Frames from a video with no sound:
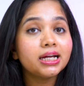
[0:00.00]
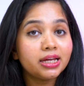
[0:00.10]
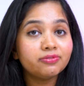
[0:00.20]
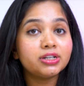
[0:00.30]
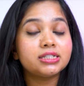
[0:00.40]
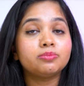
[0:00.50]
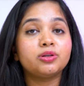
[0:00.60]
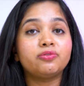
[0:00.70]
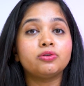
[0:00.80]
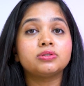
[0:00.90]
I have read some
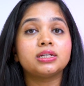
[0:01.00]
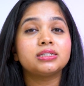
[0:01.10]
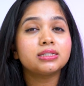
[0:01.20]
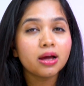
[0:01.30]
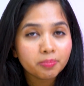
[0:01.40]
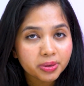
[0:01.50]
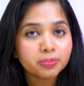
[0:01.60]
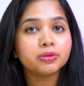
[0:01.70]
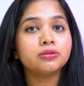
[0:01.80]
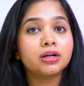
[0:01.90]
reviews that some
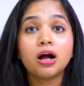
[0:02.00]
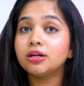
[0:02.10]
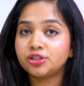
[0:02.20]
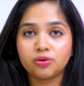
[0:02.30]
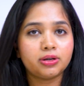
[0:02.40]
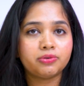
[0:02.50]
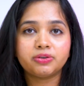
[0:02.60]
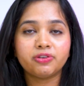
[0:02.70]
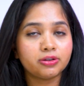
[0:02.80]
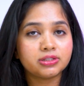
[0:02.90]
people can't
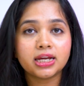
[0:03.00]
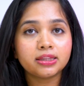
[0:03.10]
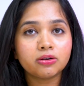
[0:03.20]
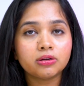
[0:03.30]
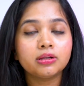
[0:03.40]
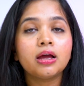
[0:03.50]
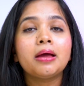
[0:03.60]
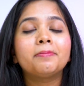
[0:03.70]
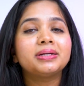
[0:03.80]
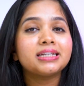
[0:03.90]
tolerate phenoxyethanol,
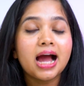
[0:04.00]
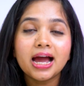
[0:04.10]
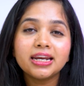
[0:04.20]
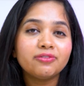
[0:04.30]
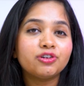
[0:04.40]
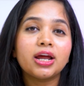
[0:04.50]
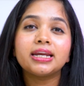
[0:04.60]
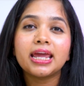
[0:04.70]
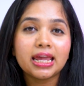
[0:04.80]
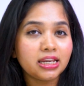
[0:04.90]
but I never
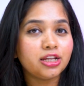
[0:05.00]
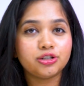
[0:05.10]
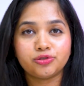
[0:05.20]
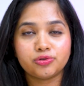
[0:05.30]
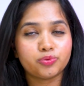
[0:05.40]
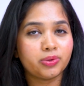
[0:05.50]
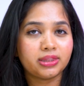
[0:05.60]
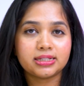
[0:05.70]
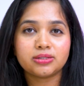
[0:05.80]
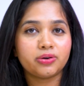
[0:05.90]
had any issues with this